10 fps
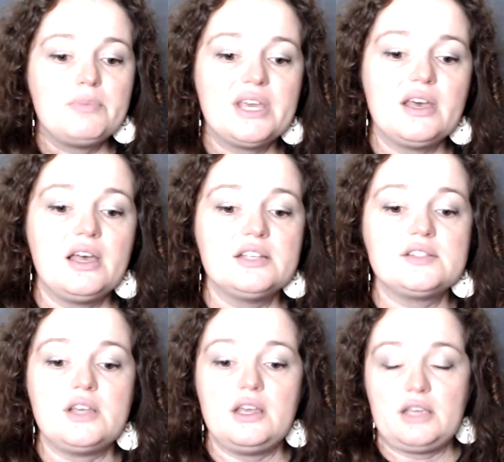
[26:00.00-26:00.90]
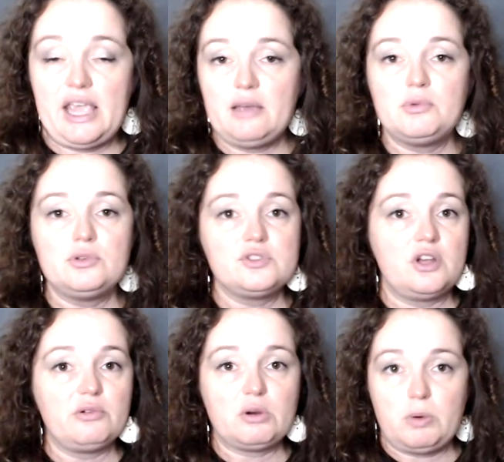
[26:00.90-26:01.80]
because camels
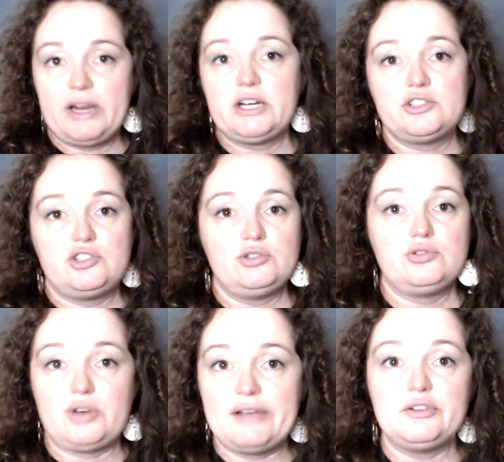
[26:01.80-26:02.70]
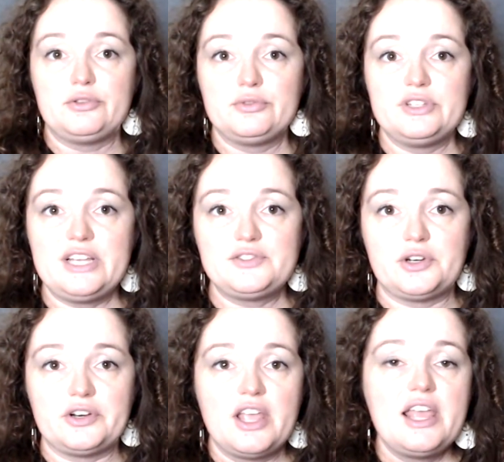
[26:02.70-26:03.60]
are required to travel through the
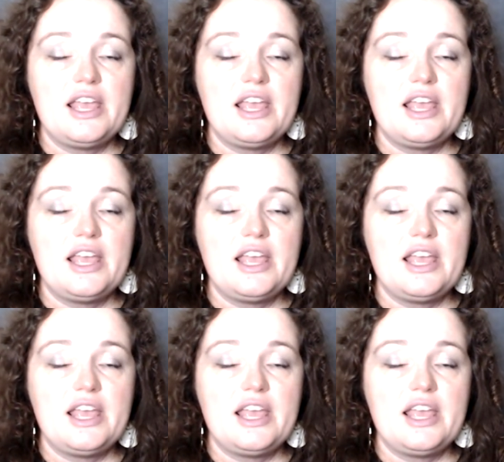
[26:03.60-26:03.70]
desert.